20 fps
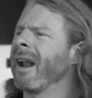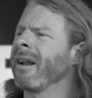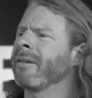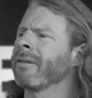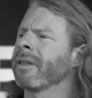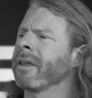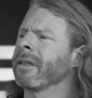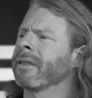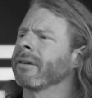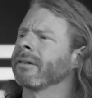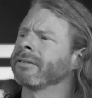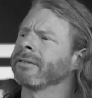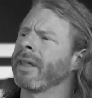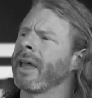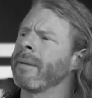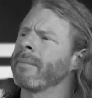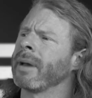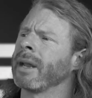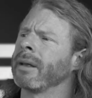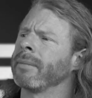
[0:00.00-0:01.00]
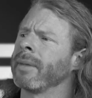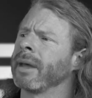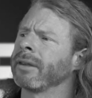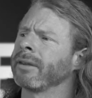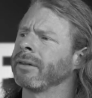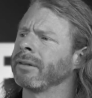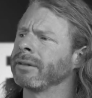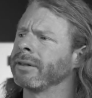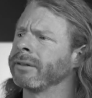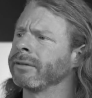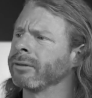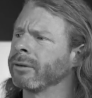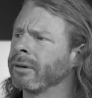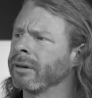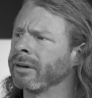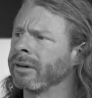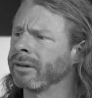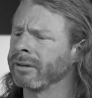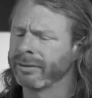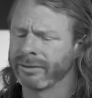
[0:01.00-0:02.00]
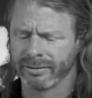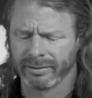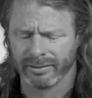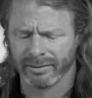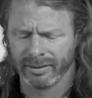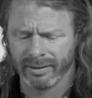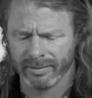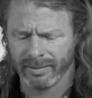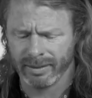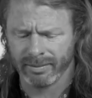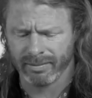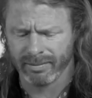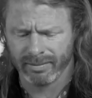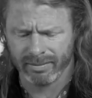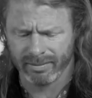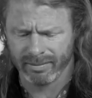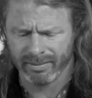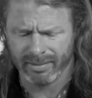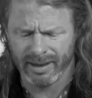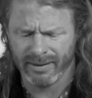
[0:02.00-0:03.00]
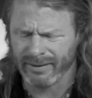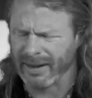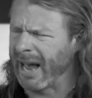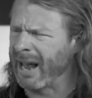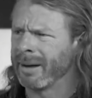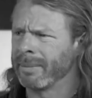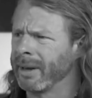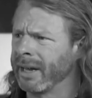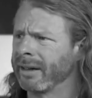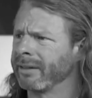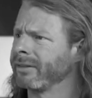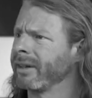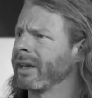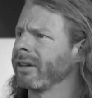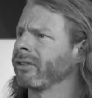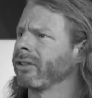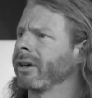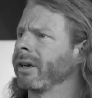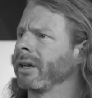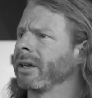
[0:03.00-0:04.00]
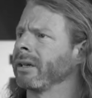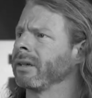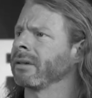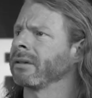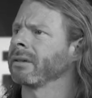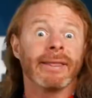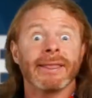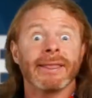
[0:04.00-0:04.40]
I don't think there's that many mental disorders. I mean, they've got to be exaggerating.